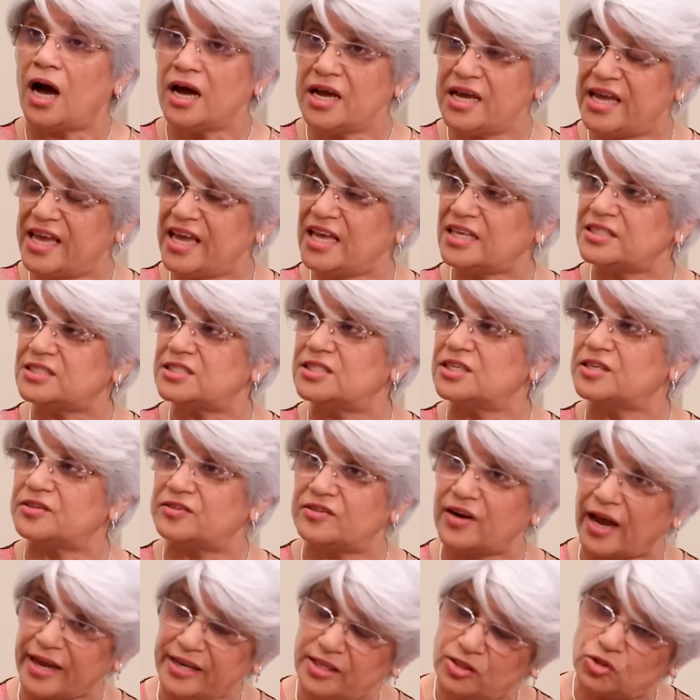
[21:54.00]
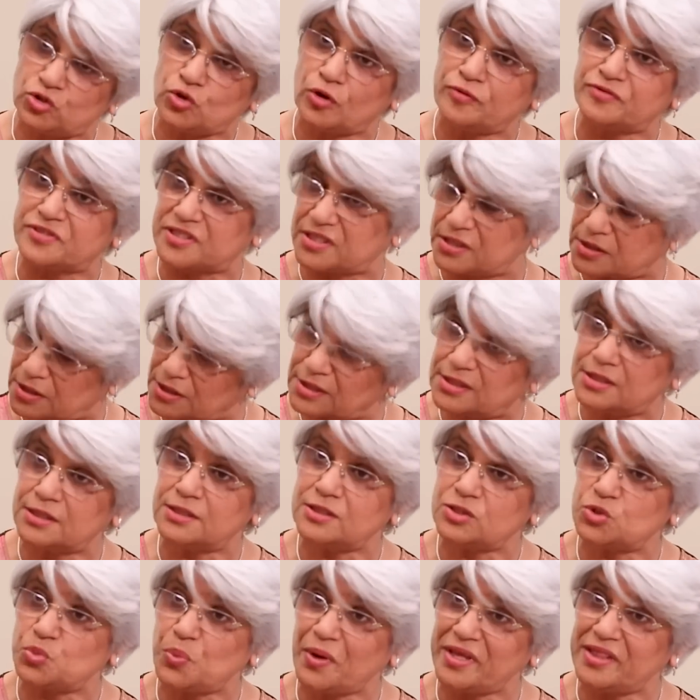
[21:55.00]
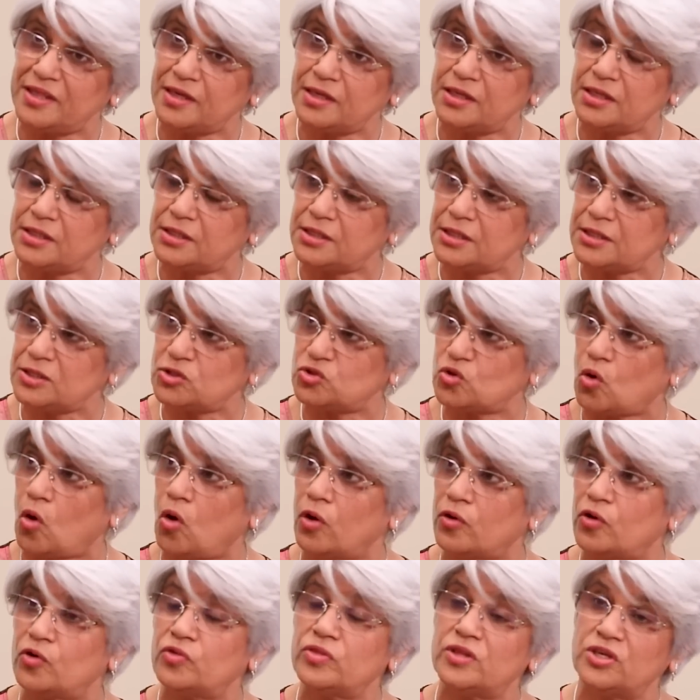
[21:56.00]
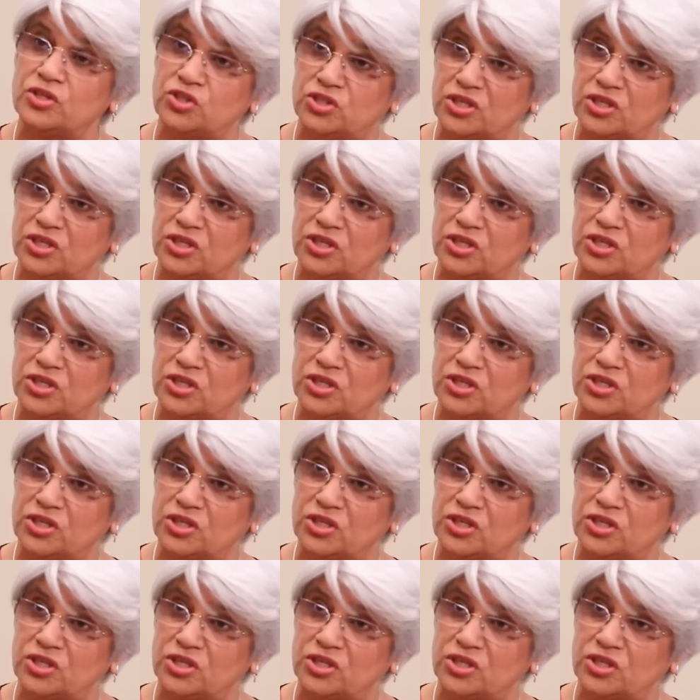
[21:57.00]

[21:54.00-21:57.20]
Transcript: against the rights of citizens, whether it is or on